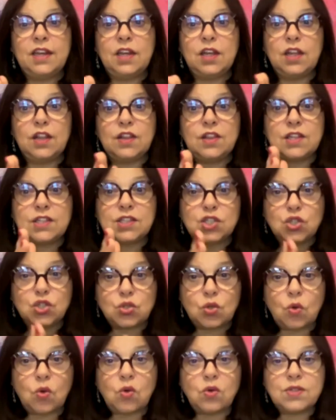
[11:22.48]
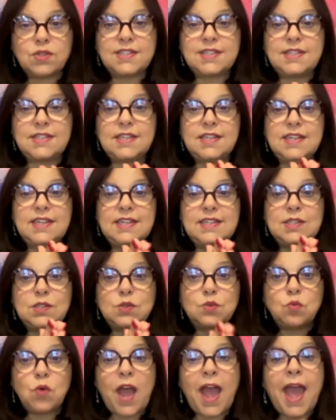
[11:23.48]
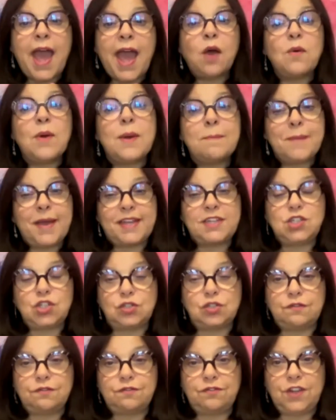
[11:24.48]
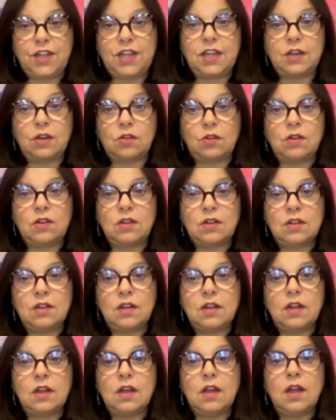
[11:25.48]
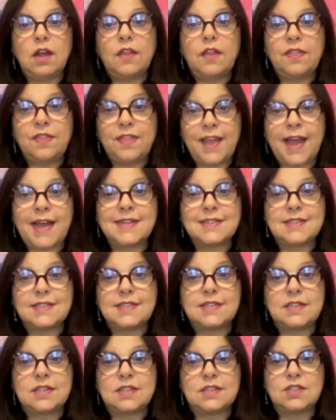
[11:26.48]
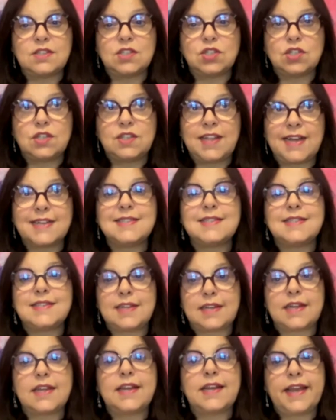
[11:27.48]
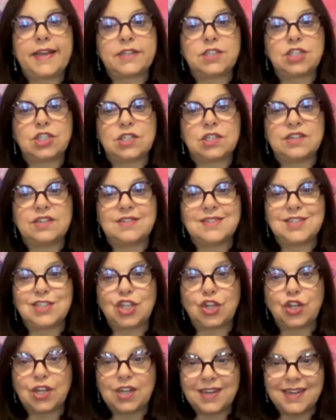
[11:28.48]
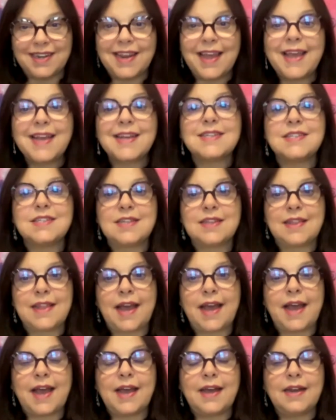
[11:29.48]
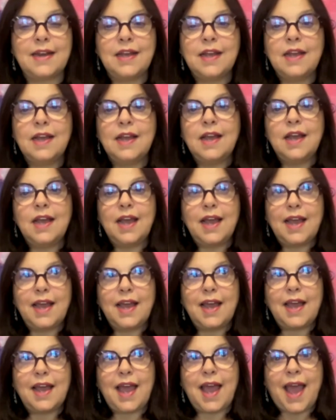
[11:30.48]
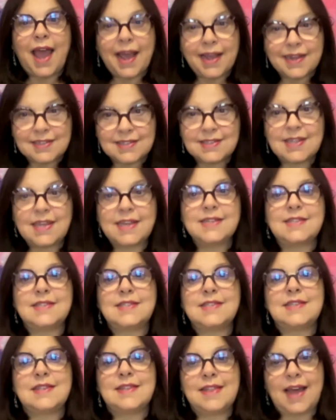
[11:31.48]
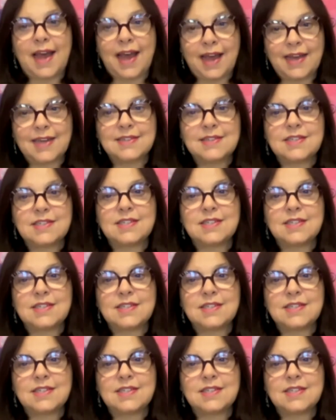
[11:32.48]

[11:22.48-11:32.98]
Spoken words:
the source is how it makes you feel. That's the connection. So connect to that, access that,